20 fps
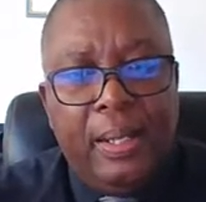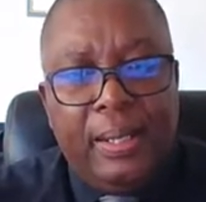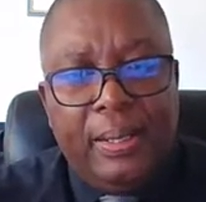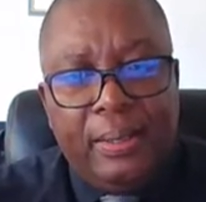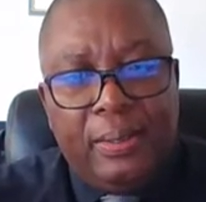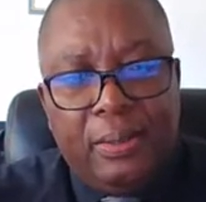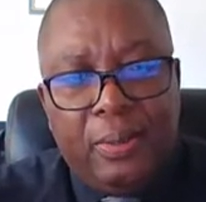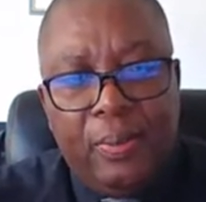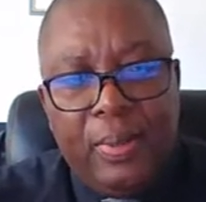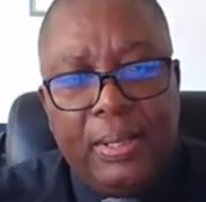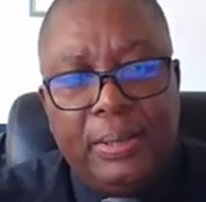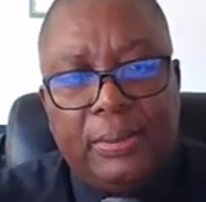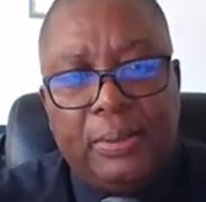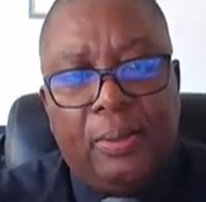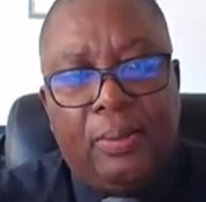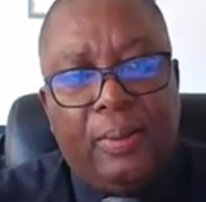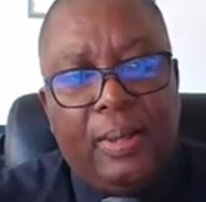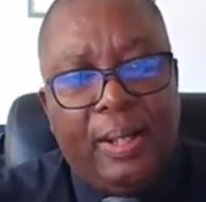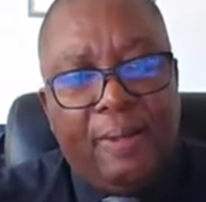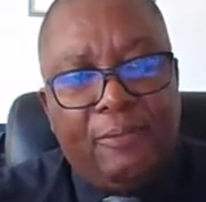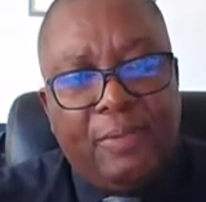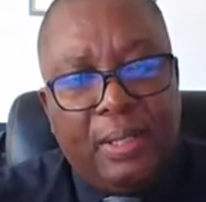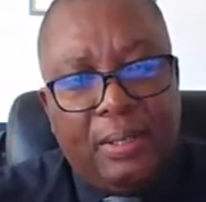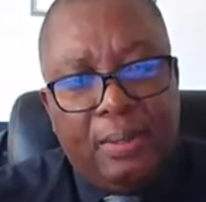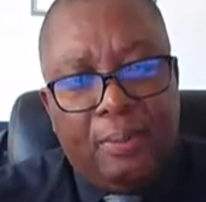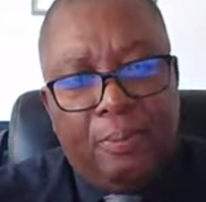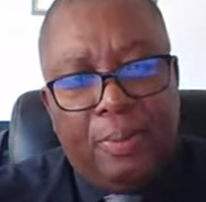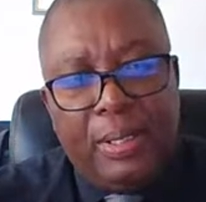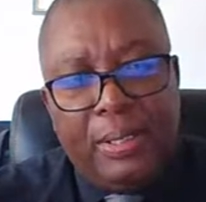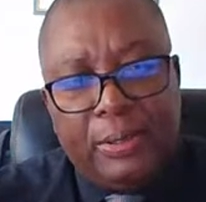In doing so, I have
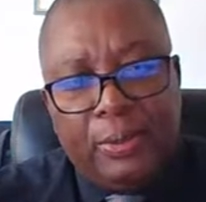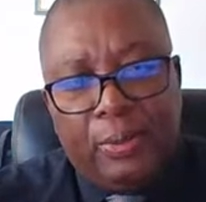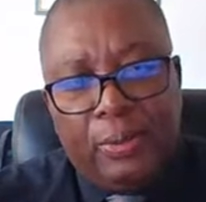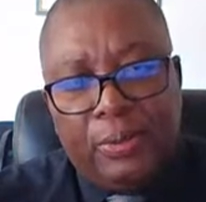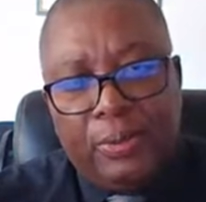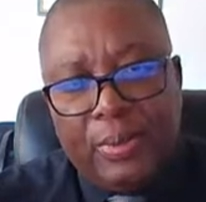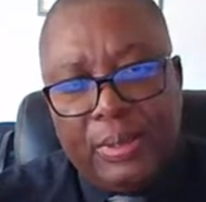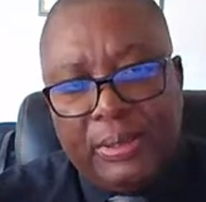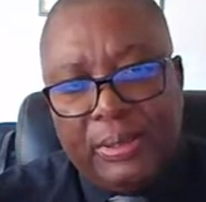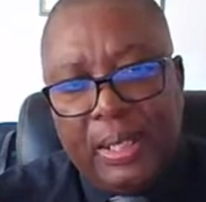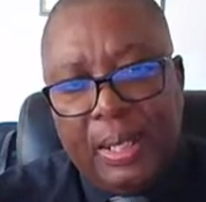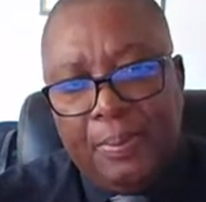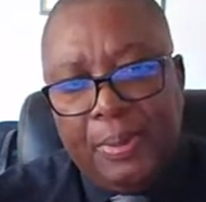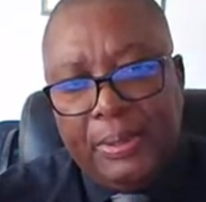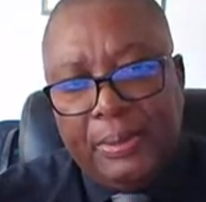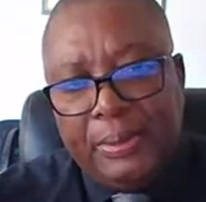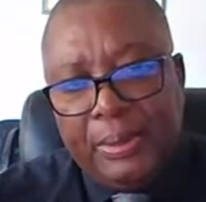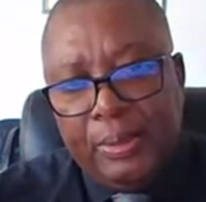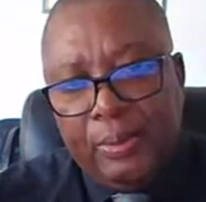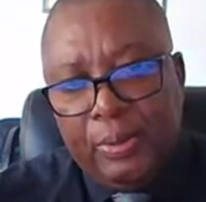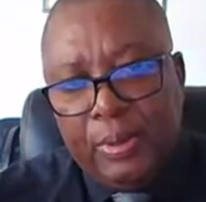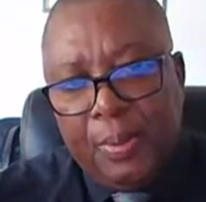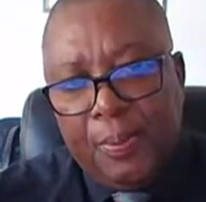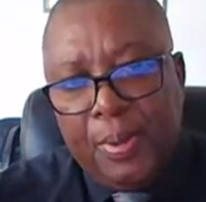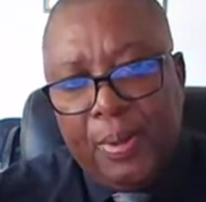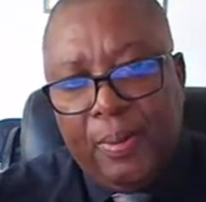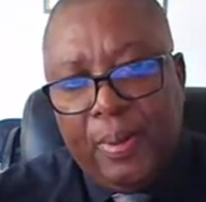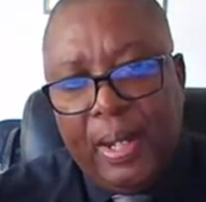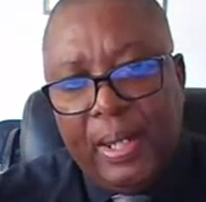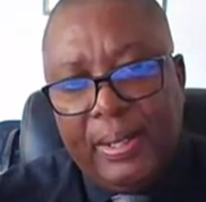deliberately sought to establish the
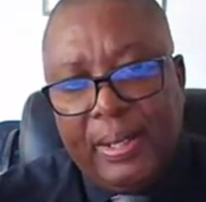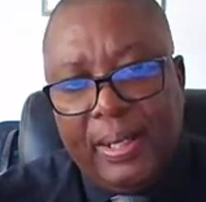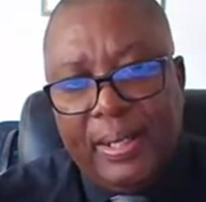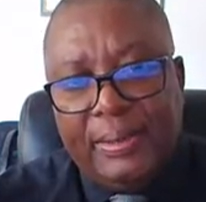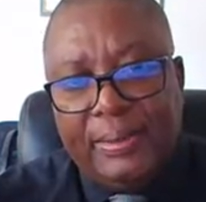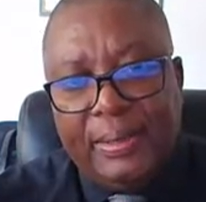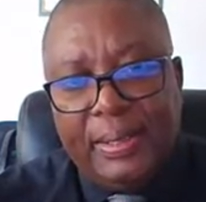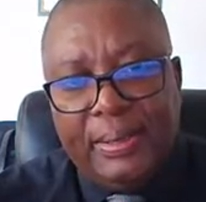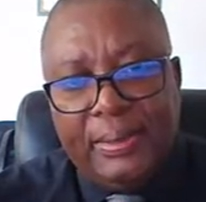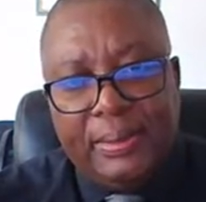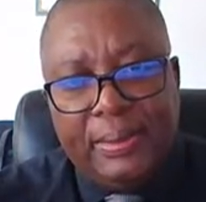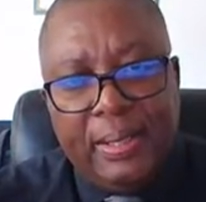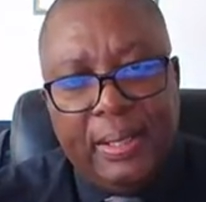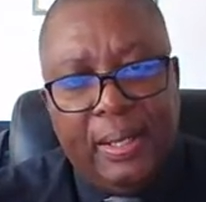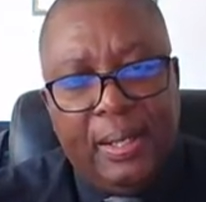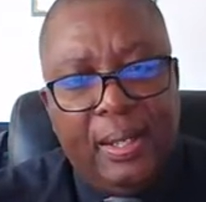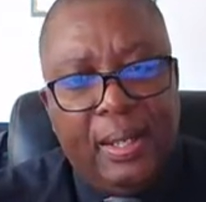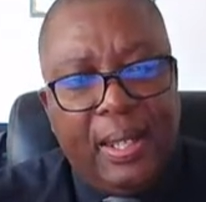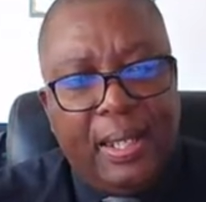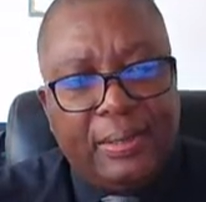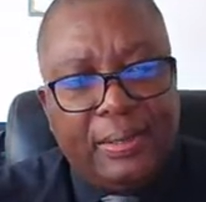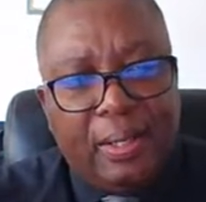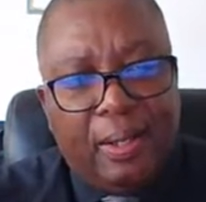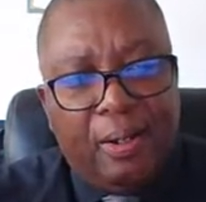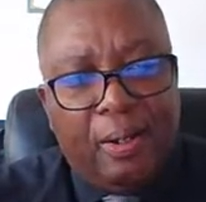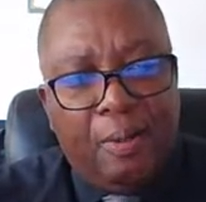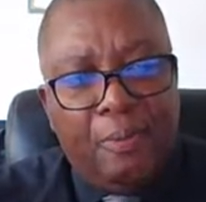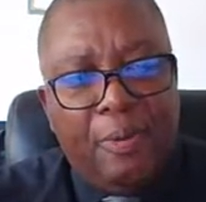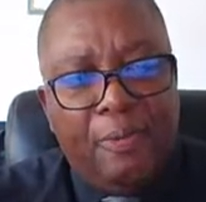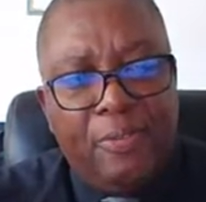UWI ICENS as a
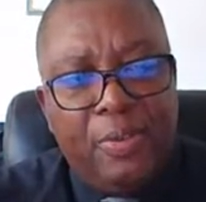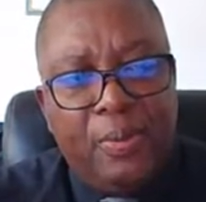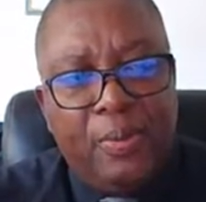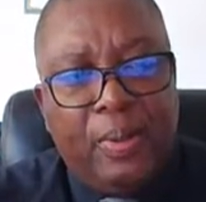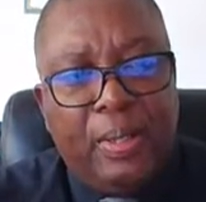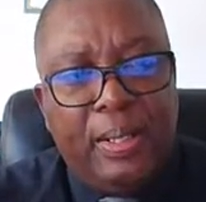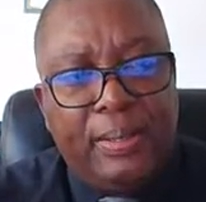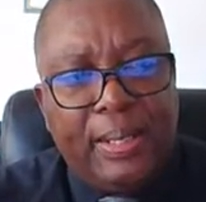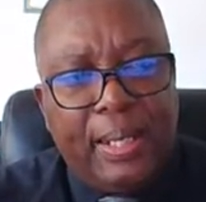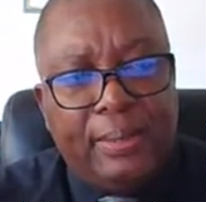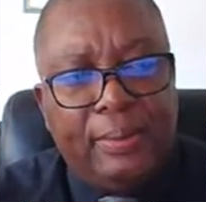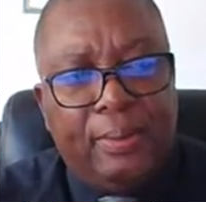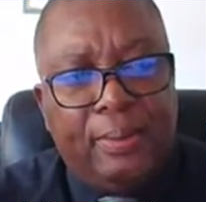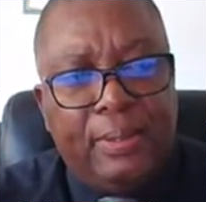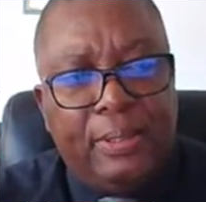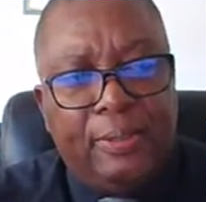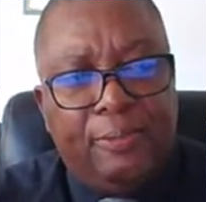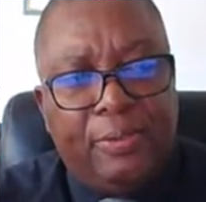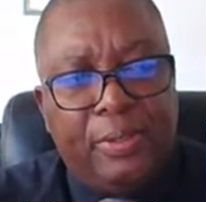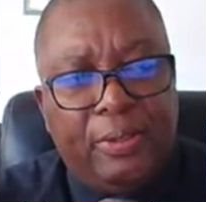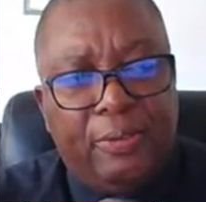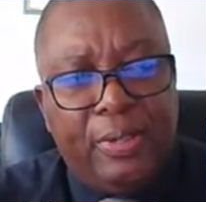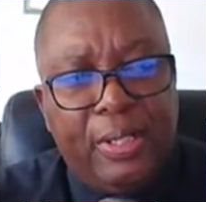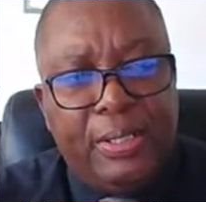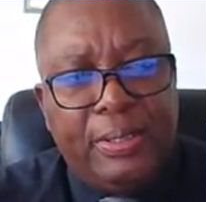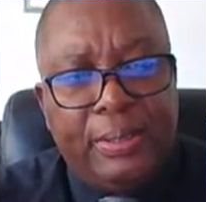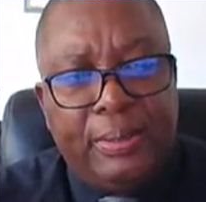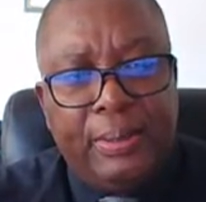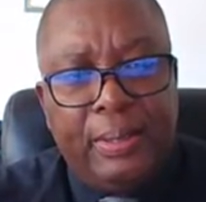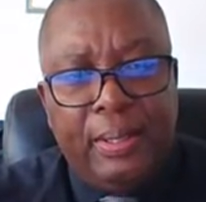hub of nuclear technology for the
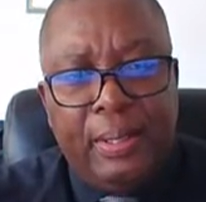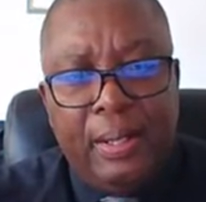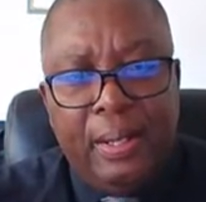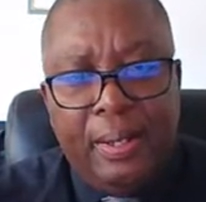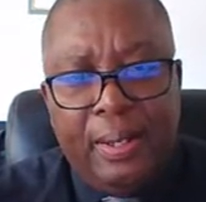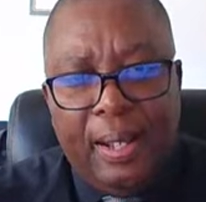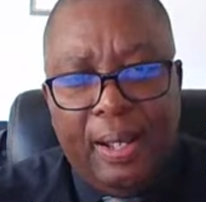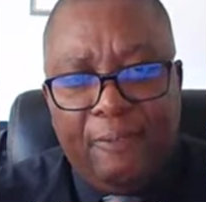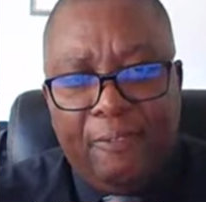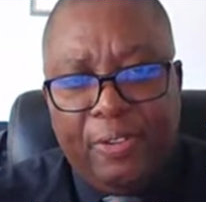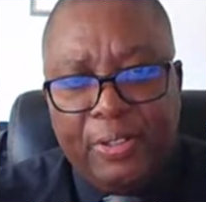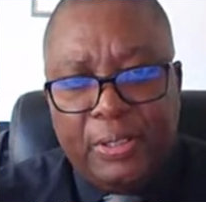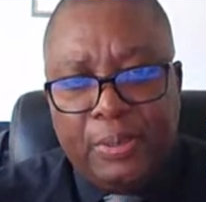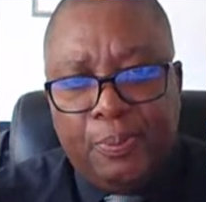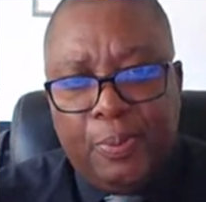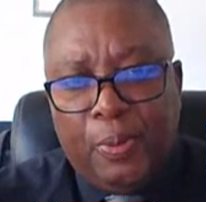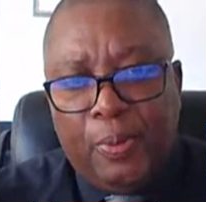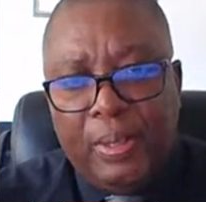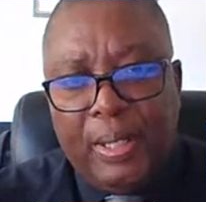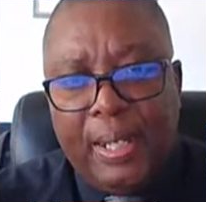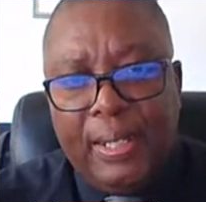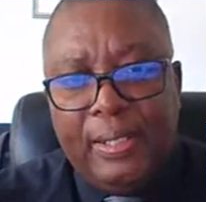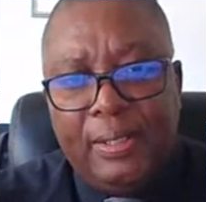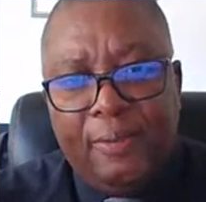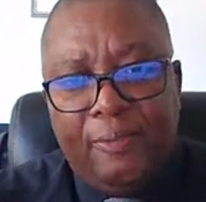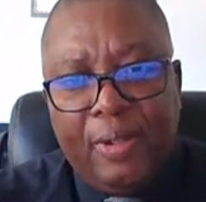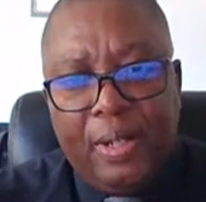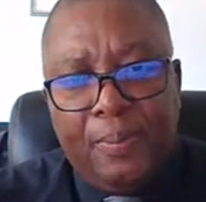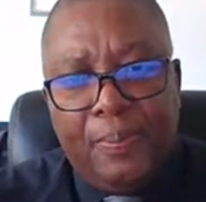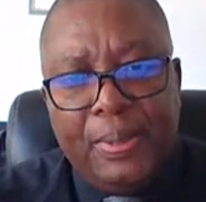region and for small
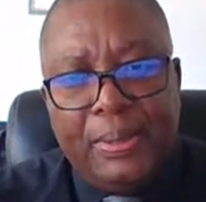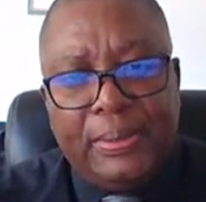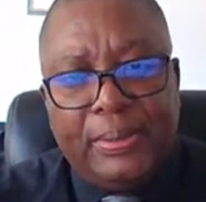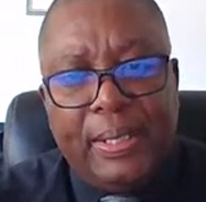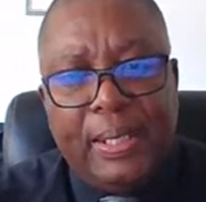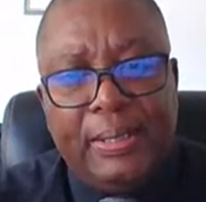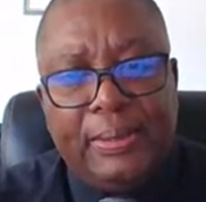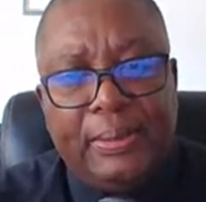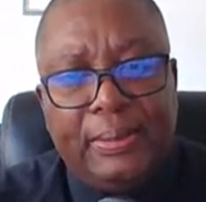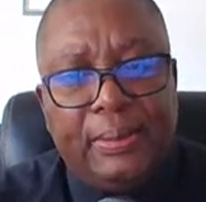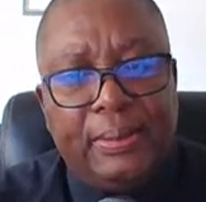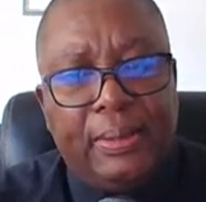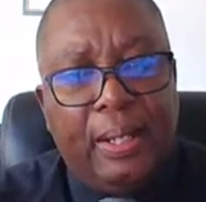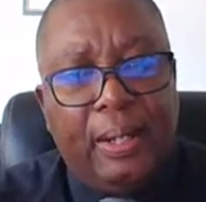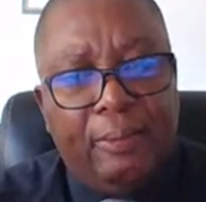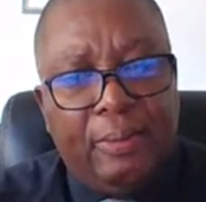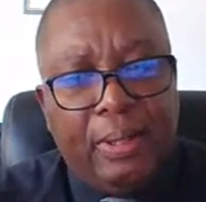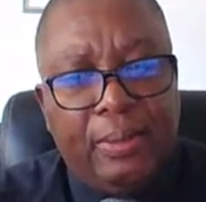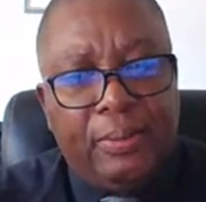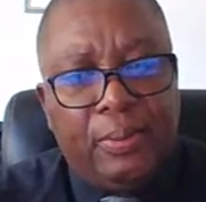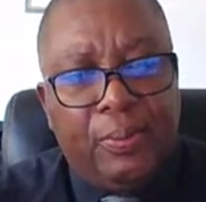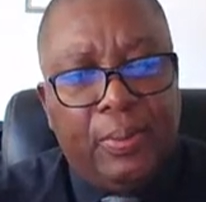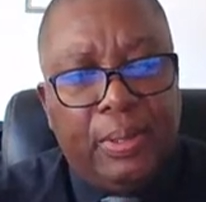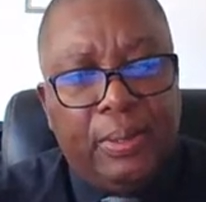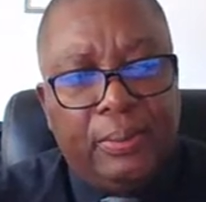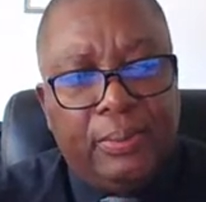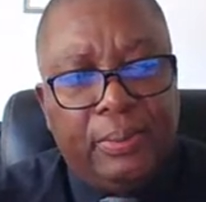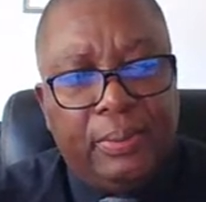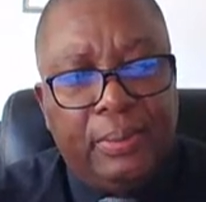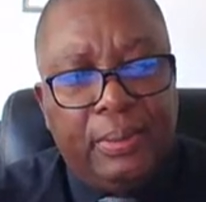island developing states around the
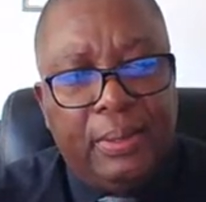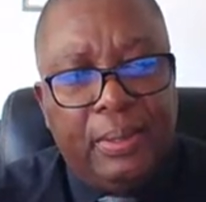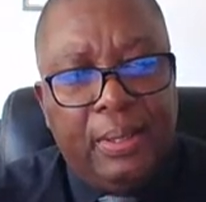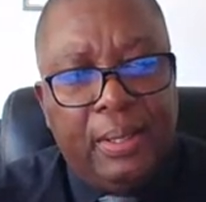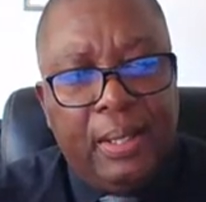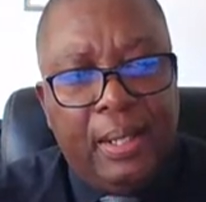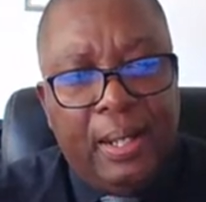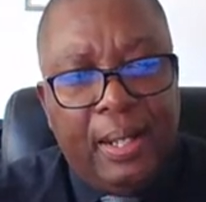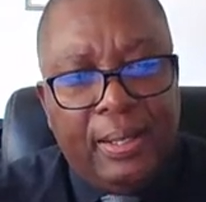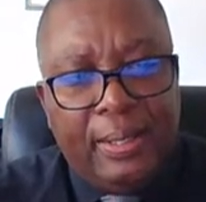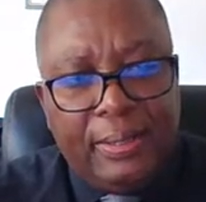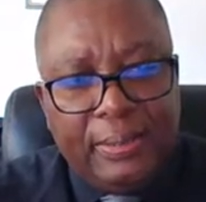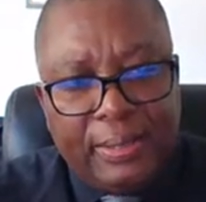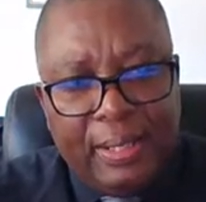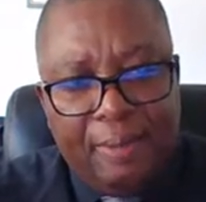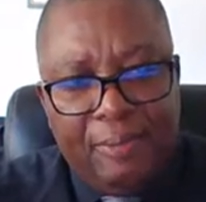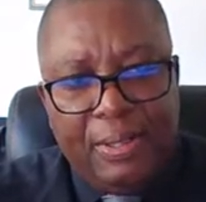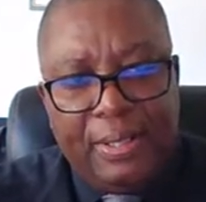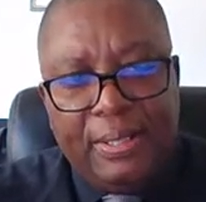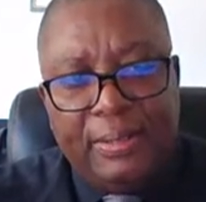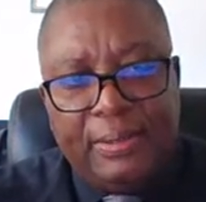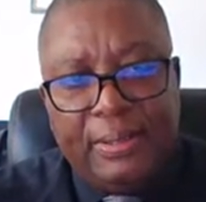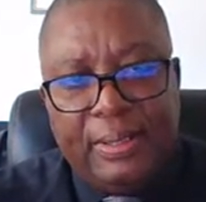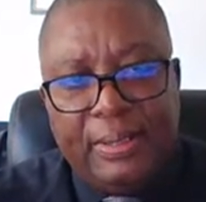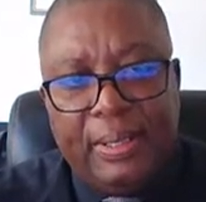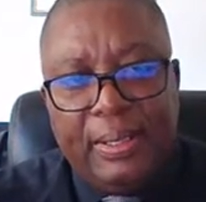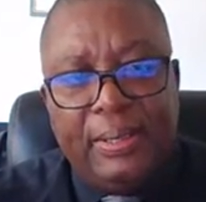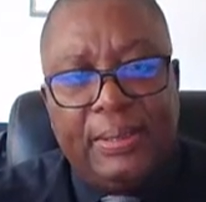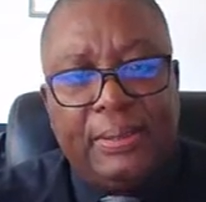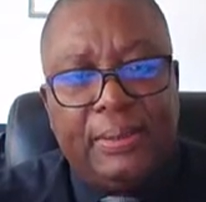world. And as evidence
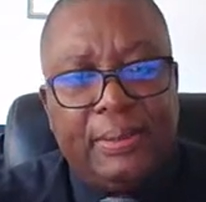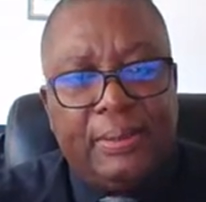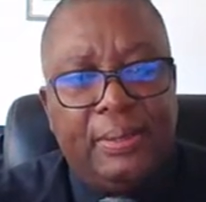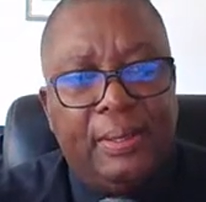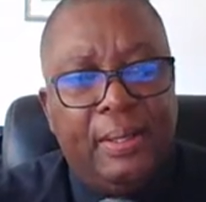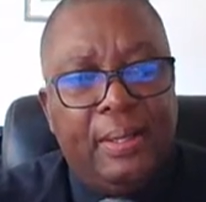of this